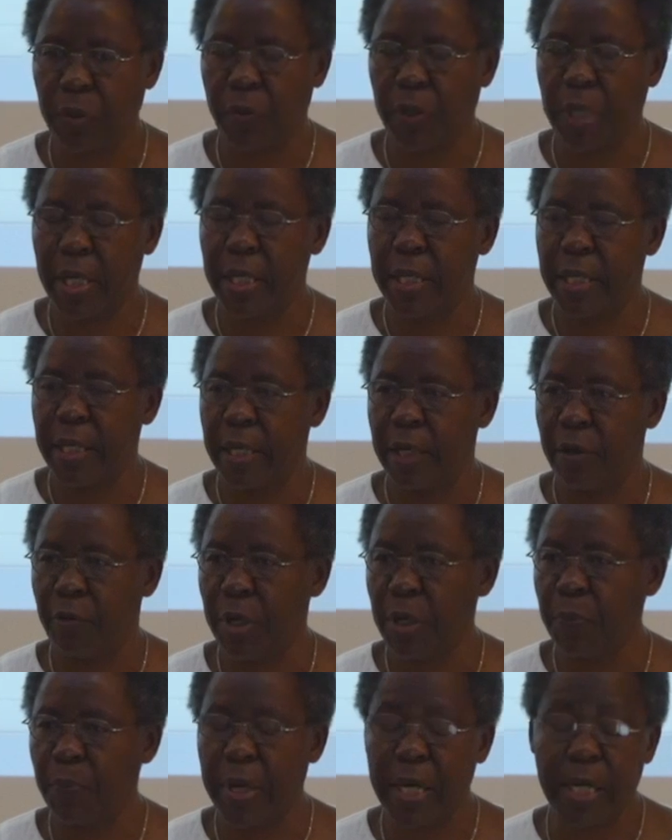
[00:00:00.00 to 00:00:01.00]
particularly
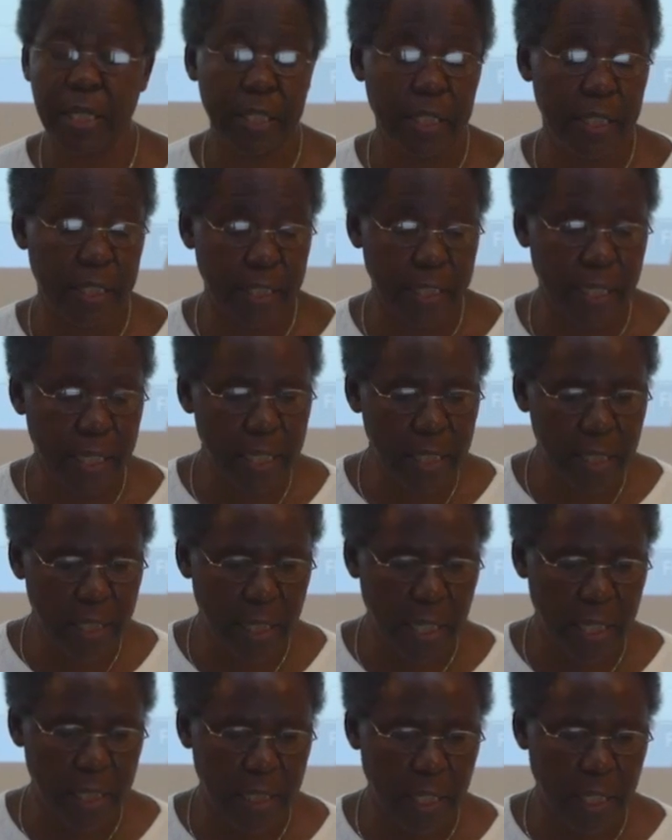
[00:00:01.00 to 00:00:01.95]
the work package leaders,